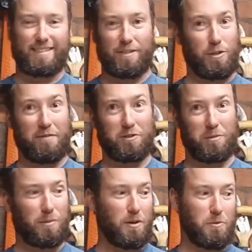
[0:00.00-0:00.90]
You'll have to
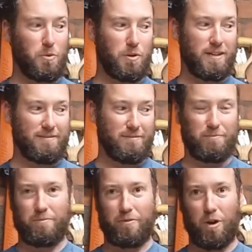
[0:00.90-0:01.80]
supply the water.
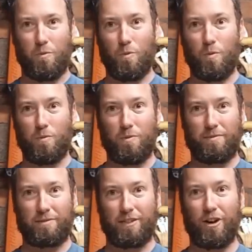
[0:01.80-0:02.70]
We've got
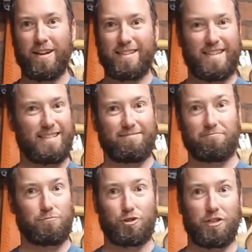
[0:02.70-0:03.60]
light,
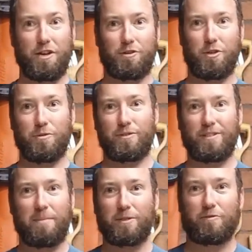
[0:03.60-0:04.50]
CO2 is
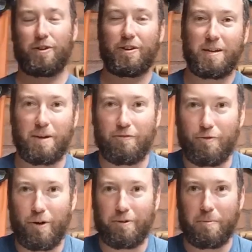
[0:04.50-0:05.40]
atmospheric, about
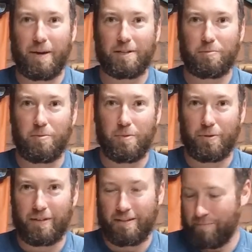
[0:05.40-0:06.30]
400 parts per
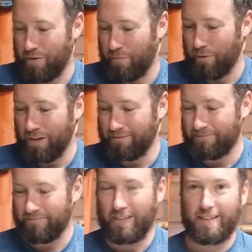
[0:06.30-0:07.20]
million.
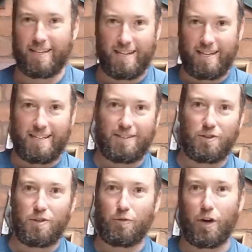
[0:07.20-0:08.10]

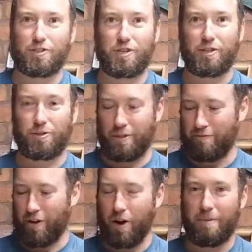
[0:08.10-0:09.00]
Nice gentle
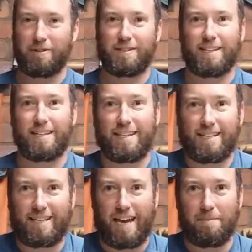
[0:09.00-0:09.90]
environment
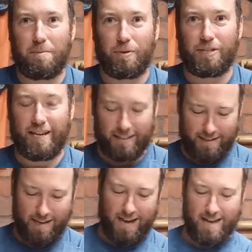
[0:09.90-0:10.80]
to keep them
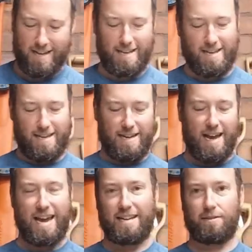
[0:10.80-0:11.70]
protected,
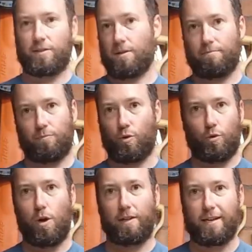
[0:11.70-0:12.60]
and some good
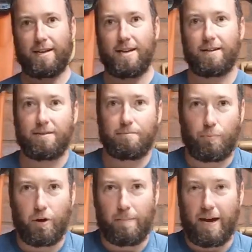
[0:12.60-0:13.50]
quality
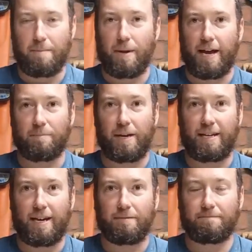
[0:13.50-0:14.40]
pre-made bagged
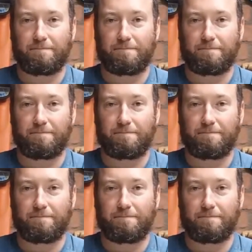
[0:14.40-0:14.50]
media.